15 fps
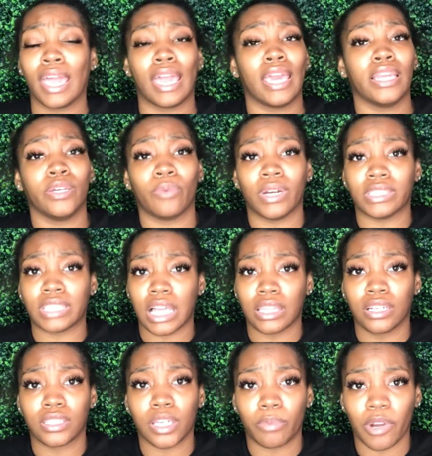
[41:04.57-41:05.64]
Anyways, I
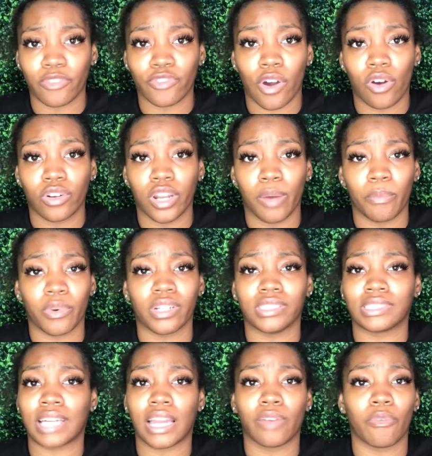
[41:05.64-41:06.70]
looked up her phone number and
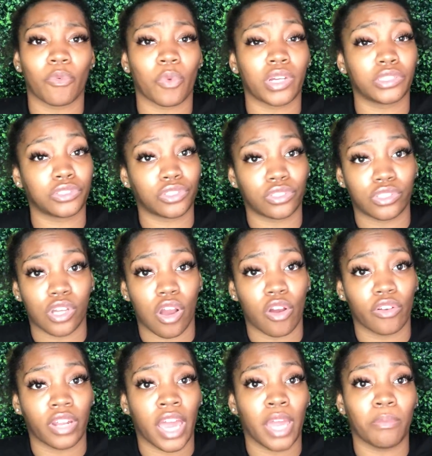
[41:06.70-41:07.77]
it's not even registered to her
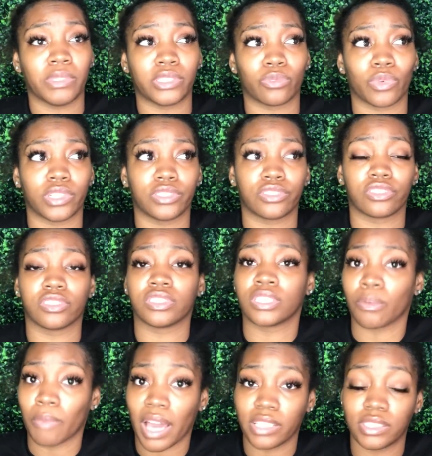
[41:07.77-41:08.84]
name. It's registered
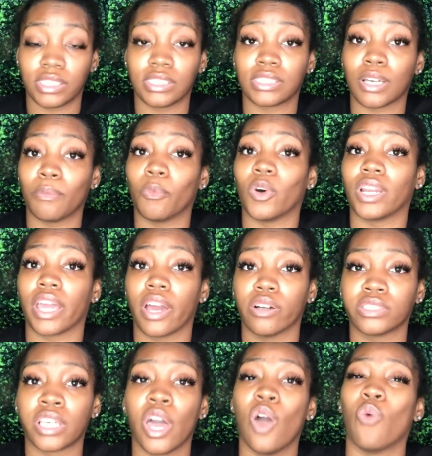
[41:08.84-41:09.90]
to someone
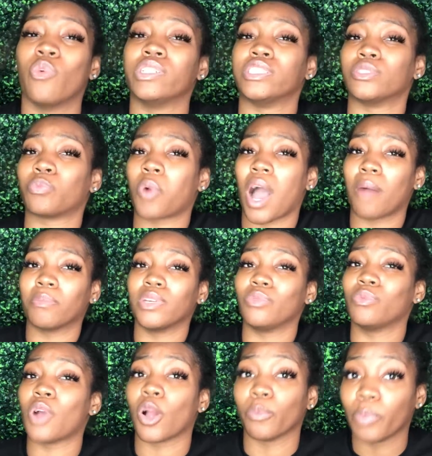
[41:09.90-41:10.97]
else, which is probably
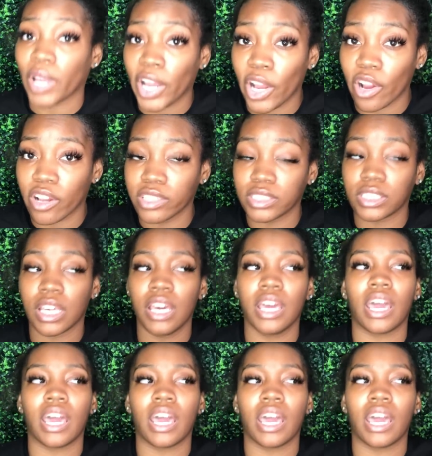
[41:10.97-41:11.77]
her parents.